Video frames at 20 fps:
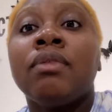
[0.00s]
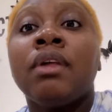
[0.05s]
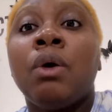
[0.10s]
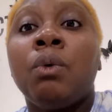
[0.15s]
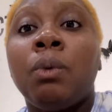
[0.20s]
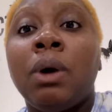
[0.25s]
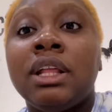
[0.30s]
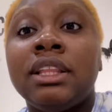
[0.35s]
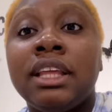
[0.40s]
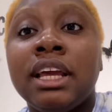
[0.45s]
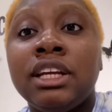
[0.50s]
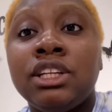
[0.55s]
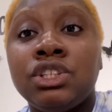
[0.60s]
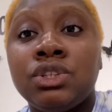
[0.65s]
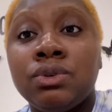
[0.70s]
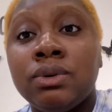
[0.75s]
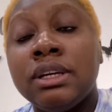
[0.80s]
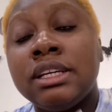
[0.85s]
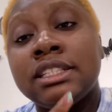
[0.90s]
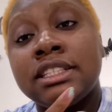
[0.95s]
What they
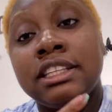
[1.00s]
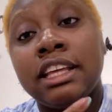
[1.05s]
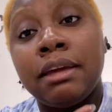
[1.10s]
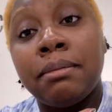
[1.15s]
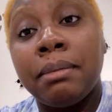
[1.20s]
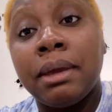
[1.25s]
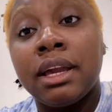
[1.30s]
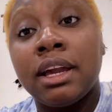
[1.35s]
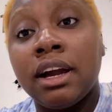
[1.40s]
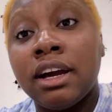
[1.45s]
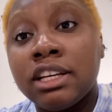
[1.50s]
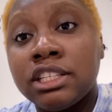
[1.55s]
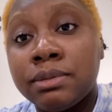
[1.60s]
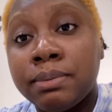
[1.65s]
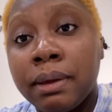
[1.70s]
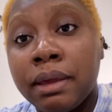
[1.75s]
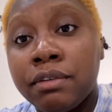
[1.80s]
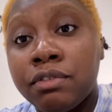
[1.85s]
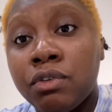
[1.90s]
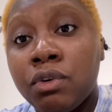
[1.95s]
do is they make us
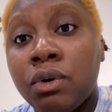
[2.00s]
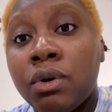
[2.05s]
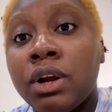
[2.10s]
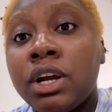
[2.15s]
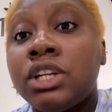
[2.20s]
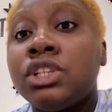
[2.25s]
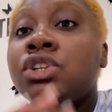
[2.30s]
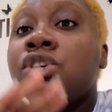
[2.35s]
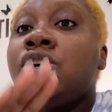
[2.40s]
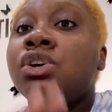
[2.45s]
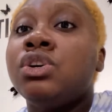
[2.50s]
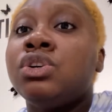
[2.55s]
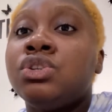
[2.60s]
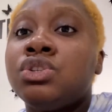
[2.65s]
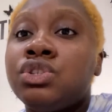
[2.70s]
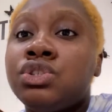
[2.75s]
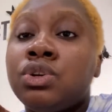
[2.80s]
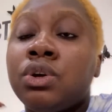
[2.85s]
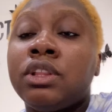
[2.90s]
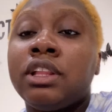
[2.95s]
pay for it,
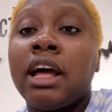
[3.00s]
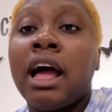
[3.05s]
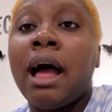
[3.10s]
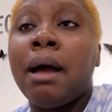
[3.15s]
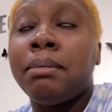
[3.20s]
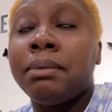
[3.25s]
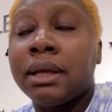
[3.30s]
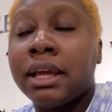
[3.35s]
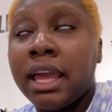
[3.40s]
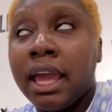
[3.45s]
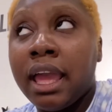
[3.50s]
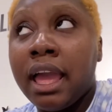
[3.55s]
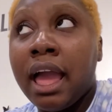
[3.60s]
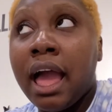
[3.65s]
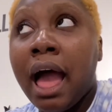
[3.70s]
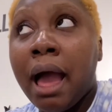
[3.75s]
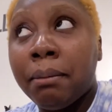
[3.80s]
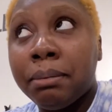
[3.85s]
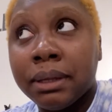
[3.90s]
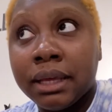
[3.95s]
so the
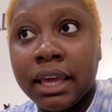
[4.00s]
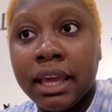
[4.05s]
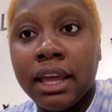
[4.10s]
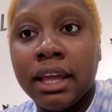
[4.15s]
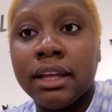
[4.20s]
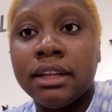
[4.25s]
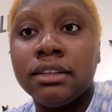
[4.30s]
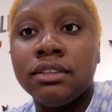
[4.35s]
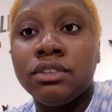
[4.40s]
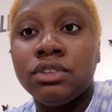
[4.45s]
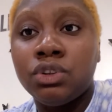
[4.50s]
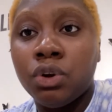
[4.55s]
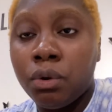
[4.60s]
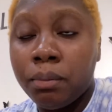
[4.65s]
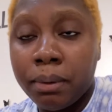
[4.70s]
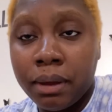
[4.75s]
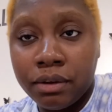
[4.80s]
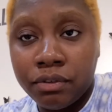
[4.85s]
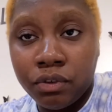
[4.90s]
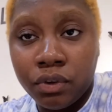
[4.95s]
applicant
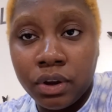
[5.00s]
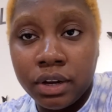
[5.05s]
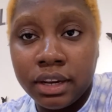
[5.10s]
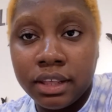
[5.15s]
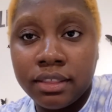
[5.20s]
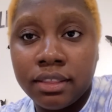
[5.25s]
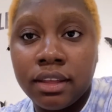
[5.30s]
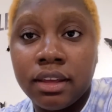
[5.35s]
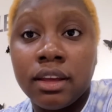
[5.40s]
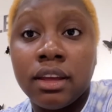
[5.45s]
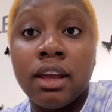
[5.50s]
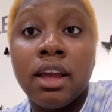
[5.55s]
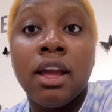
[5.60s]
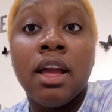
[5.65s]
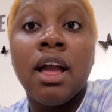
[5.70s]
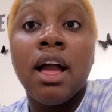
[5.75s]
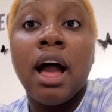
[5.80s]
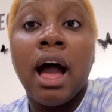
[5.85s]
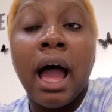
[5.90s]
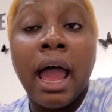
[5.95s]
don't pay for anything.
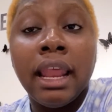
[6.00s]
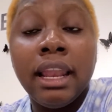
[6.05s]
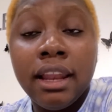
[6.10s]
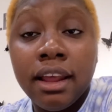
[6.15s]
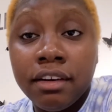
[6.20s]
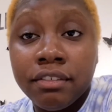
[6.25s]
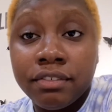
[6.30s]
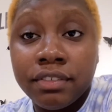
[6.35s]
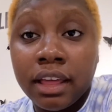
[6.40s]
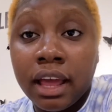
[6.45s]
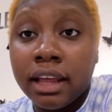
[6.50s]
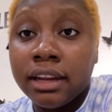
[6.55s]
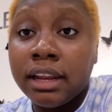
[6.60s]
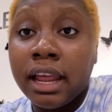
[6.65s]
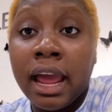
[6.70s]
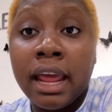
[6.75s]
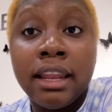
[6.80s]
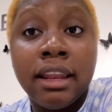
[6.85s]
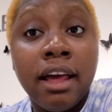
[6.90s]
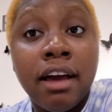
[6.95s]
I love that.
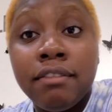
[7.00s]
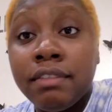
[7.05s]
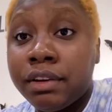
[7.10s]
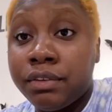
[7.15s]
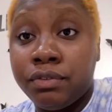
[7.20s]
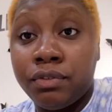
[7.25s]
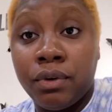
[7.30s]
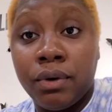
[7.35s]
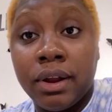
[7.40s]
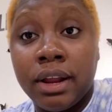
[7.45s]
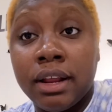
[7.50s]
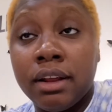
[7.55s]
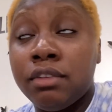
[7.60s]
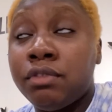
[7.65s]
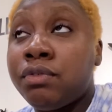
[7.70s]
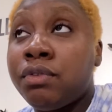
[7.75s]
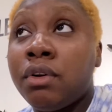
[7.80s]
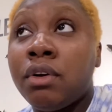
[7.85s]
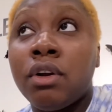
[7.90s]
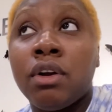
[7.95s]
I love it for
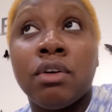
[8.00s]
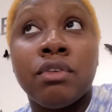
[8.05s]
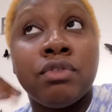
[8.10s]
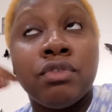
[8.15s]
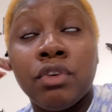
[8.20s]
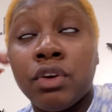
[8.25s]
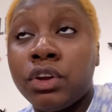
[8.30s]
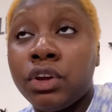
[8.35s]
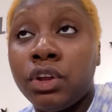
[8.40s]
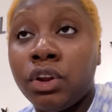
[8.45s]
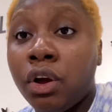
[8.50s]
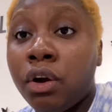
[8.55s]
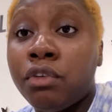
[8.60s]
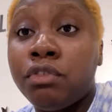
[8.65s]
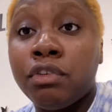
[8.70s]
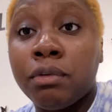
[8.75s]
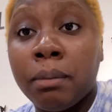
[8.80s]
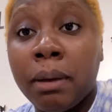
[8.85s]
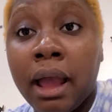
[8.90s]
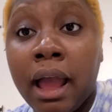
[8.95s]

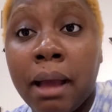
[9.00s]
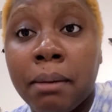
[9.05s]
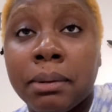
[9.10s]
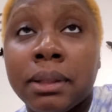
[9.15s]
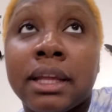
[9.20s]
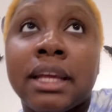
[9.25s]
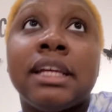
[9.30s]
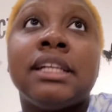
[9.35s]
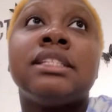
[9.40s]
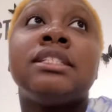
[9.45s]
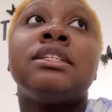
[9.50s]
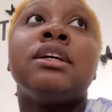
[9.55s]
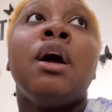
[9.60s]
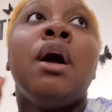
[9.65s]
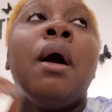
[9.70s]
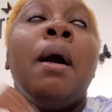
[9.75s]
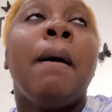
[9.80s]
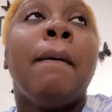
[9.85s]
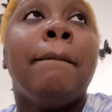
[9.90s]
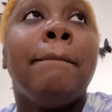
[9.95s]
my applicants.
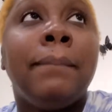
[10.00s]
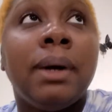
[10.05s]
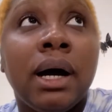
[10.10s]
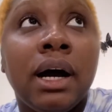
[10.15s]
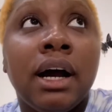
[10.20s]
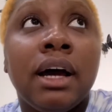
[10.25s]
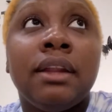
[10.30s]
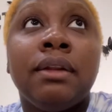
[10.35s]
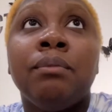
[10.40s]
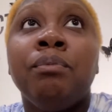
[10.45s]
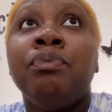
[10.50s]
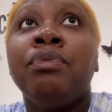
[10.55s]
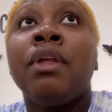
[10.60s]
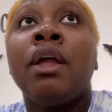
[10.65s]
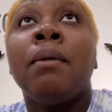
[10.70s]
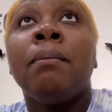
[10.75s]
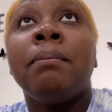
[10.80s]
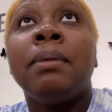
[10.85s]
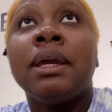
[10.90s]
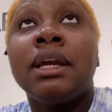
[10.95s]
But
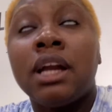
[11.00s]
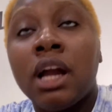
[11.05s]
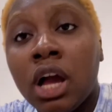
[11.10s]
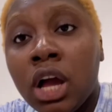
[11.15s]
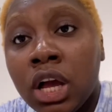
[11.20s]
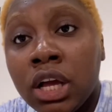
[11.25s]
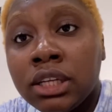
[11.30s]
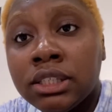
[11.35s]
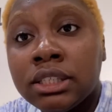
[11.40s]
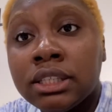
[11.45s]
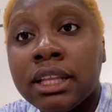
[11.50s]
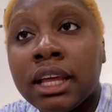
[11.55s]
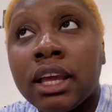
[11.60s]
because